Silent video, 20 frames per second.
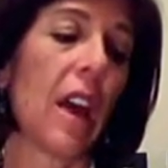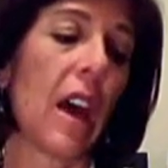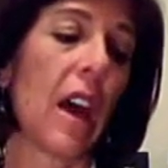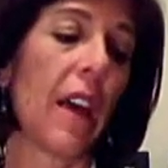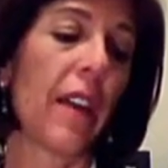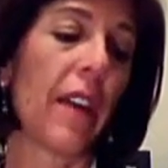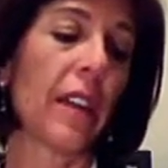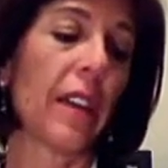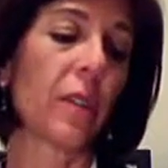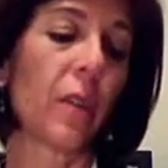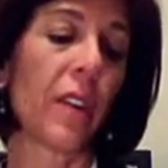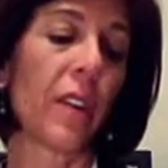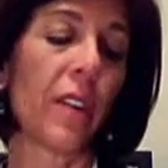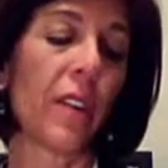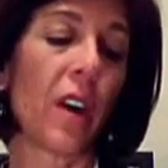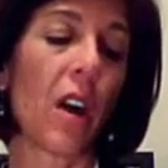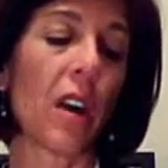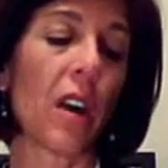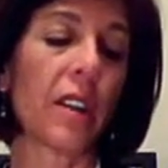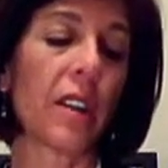And that's one of
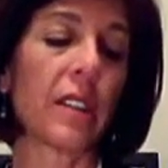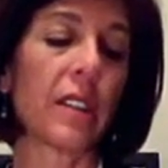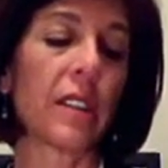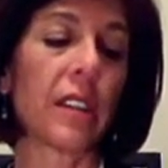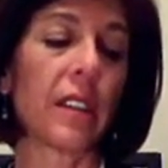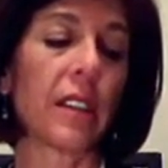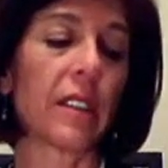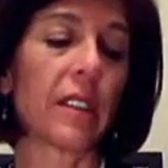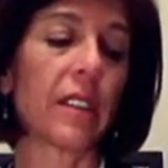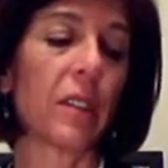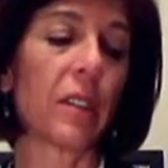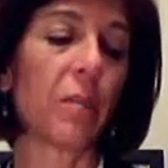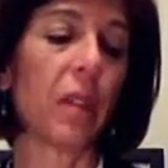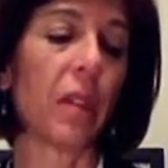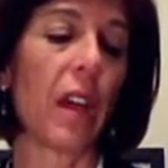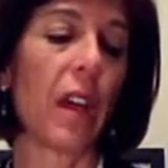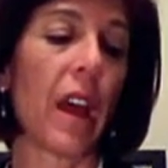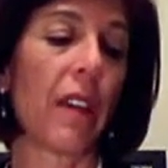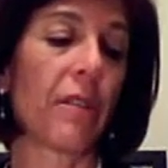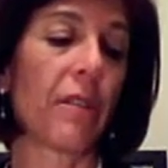the hardest things to
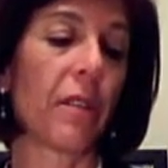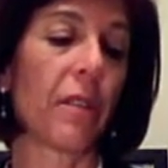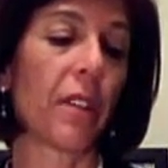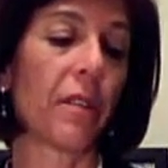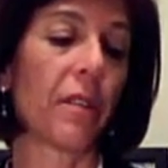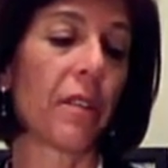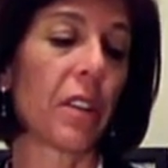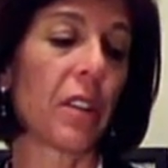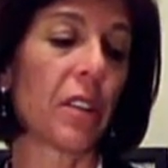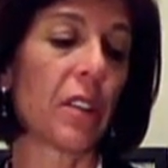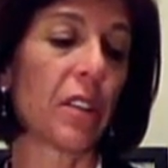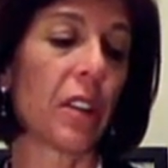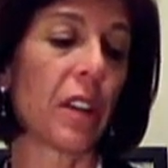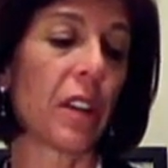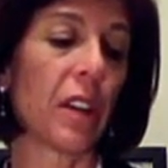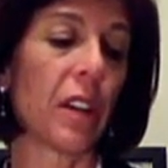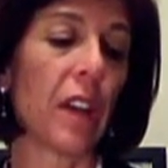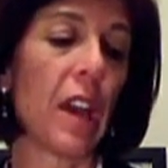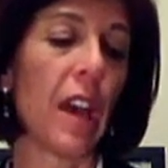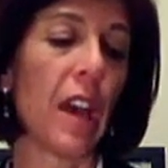plan for the future.
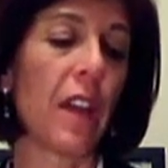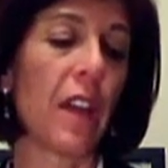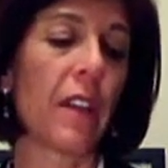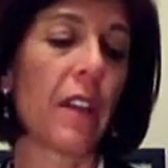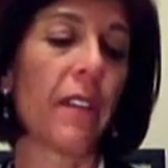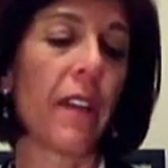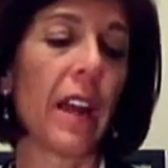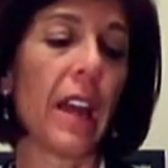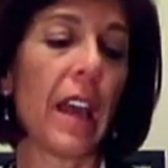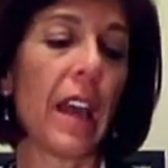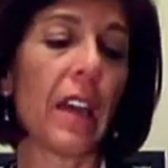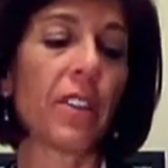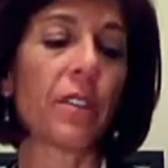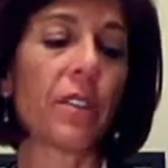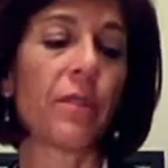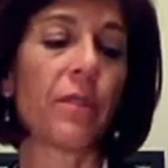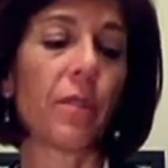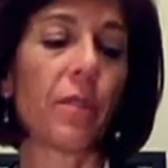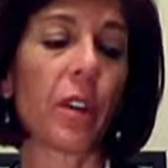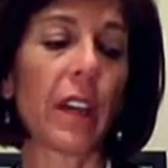The
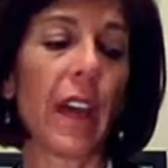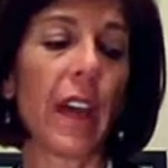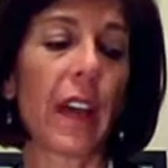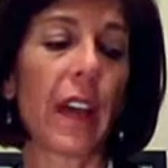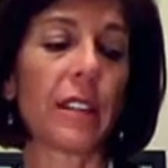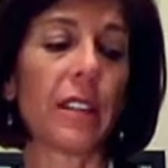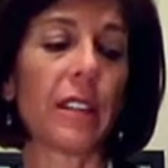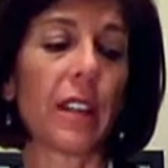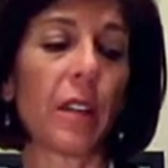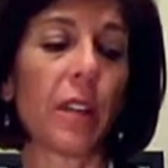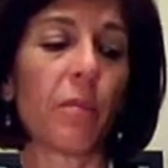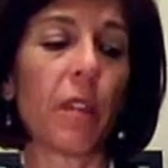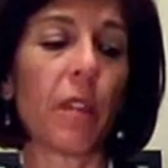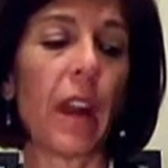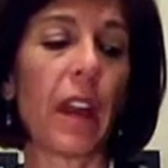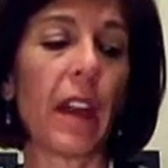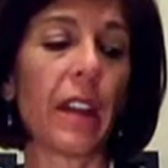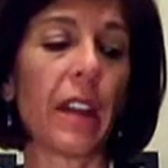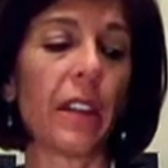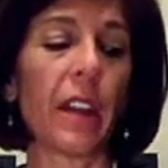financial forecasting and
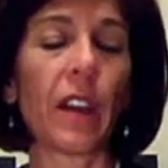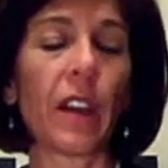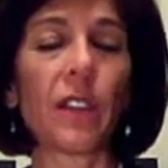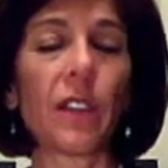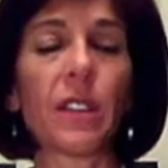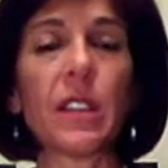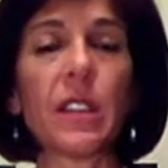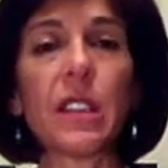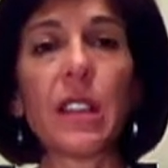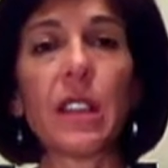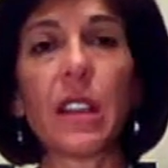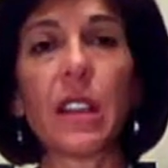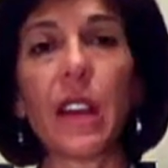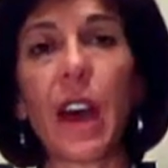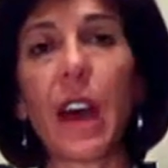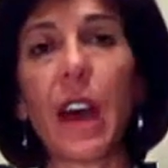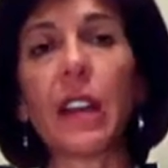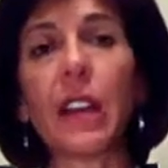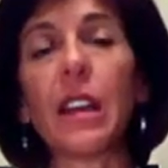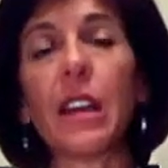planning that goes into
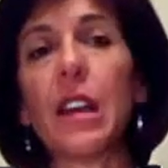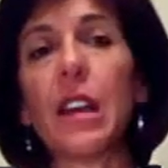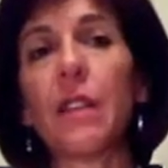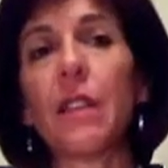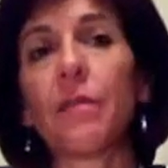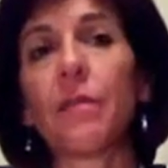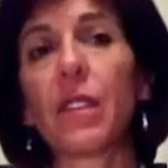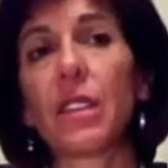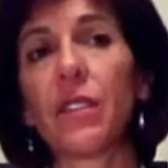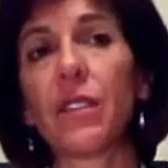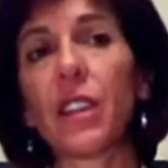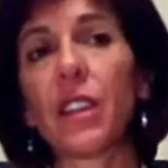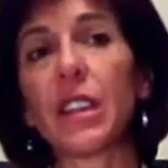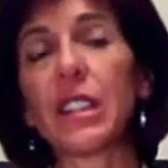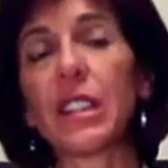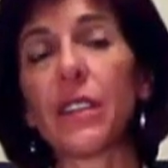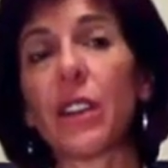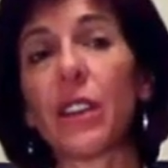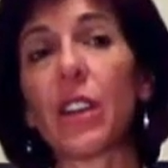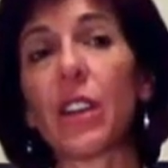that is very
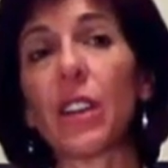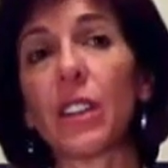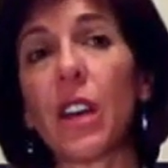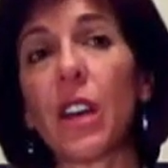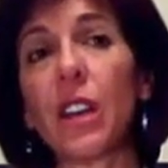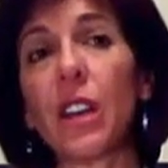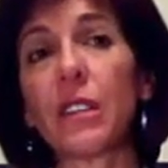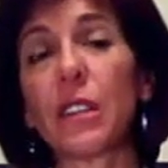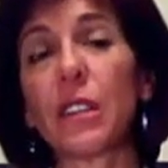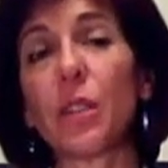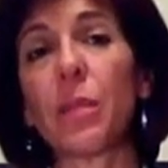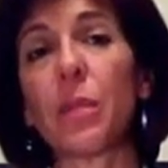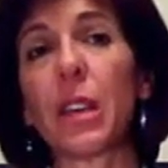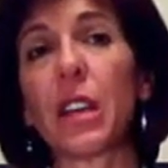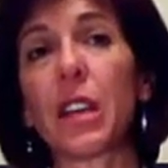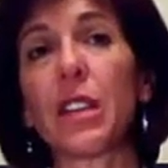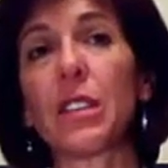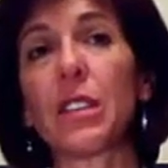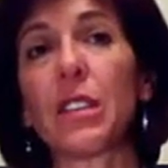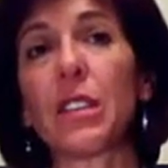difficult also
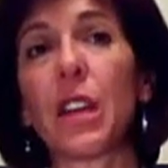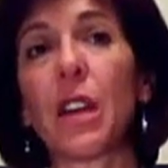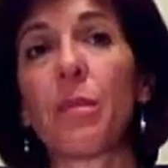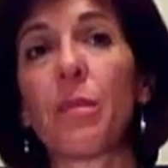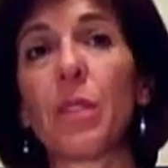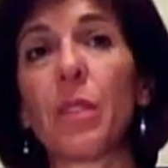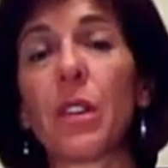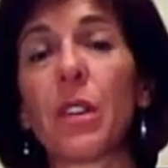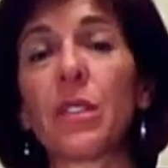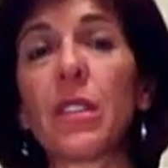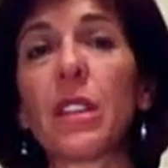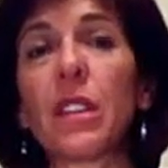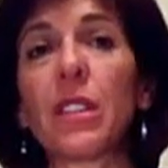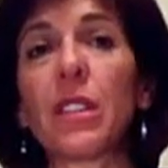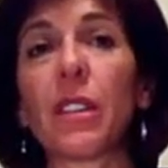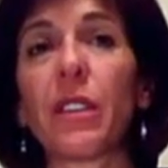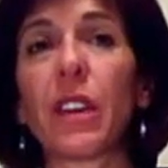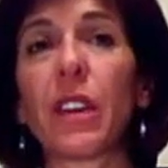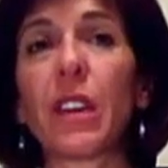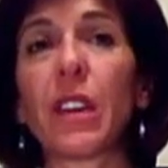because those things
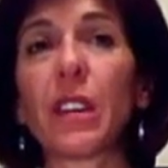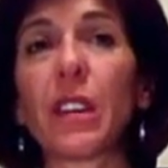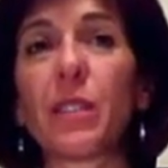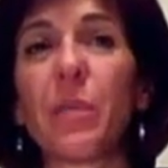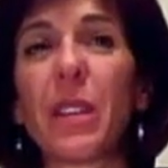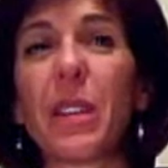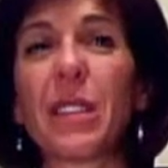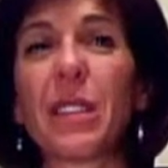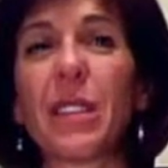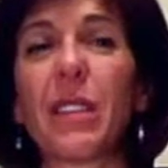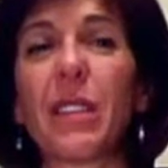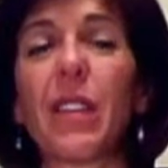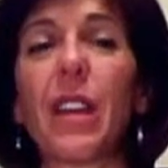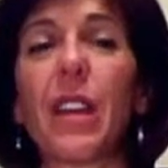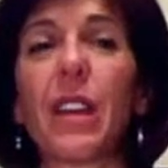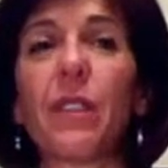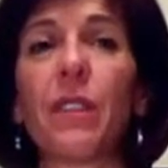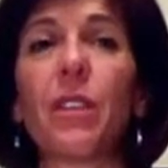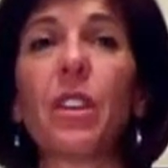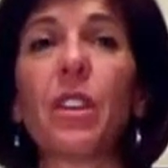are very expensive, and
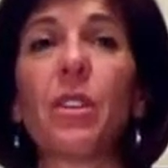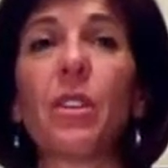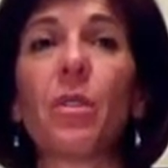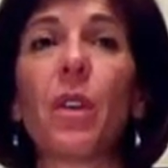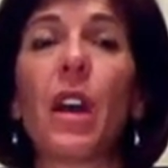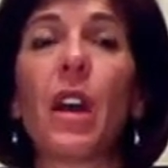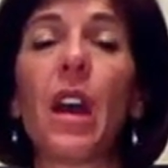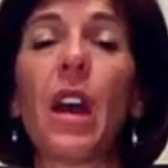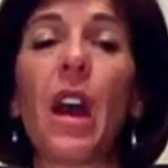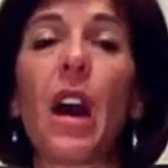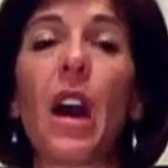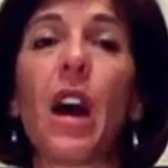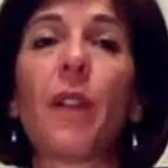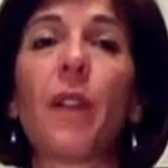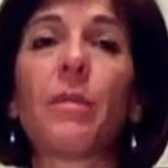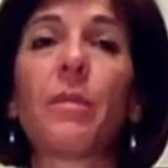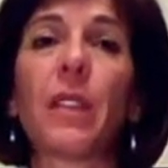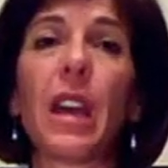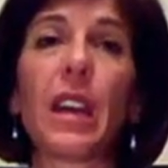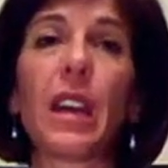if you
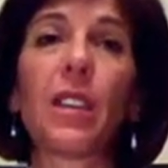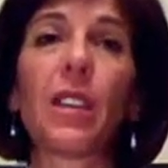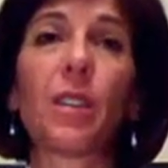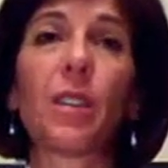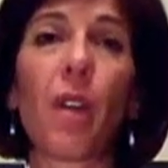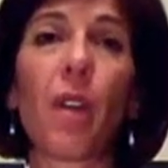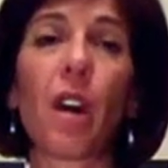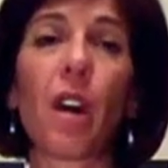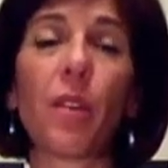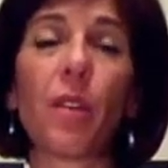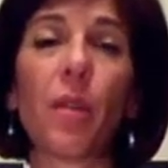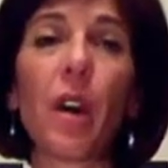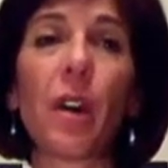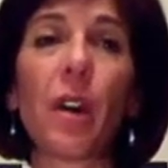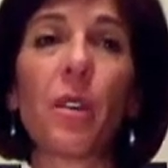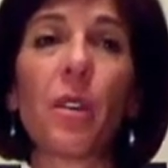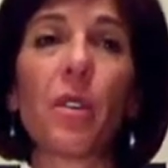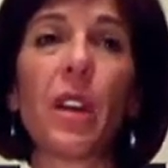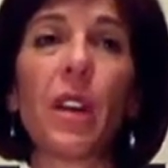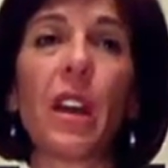take the wrong
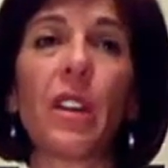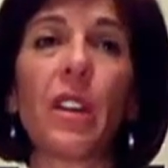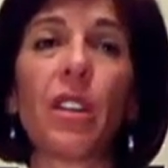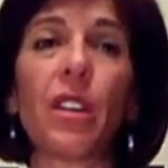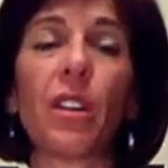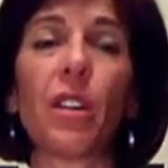road and